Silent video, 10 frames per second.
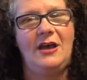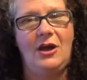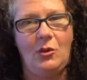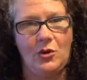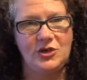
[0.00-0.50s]
a
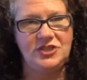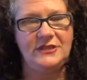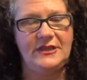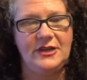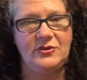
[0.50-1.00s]
worksheet
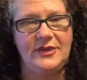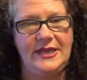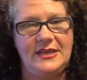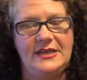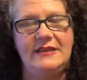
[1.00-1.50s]
that I
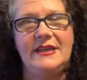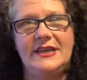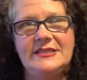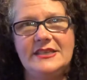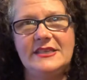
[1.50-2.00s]
created. And the
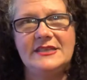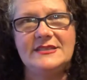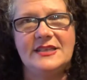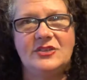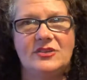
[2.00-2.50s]
idea is
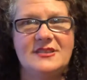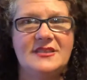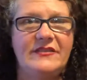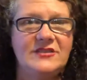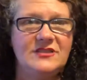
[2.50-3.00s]
that there are
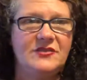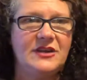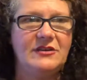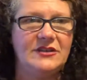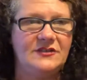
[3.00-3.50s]
7 different
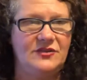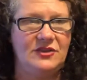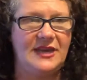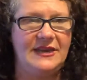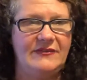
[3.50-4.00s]
areas of your
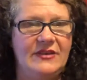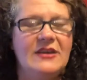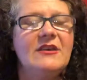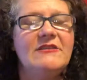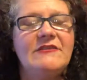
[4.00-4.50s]
life.
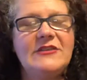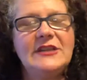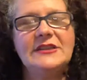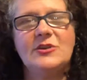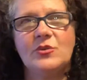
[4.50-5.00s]
Fill
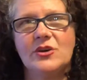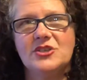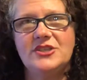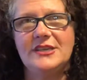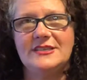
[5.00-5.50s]
out the
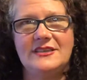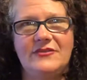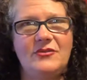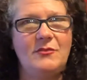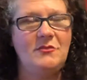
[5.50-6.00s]
worksheet as
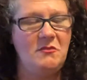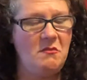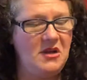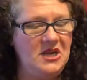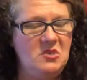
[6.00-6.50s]
if
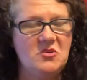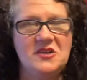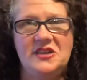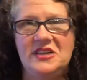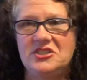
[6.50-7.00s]
money weren't
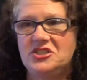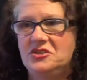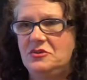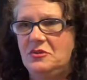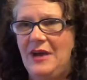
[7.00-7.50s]
an
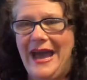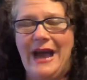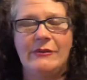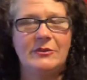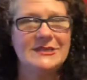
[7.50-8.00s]
issue,
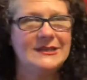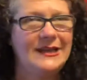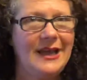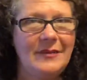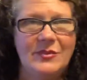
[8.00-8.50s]
how it was going to
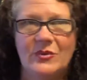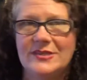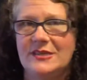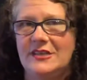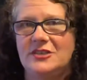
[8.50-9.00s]
happen
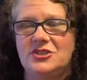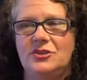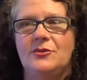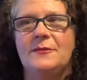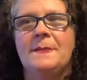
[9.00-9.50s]
wasn't an issue.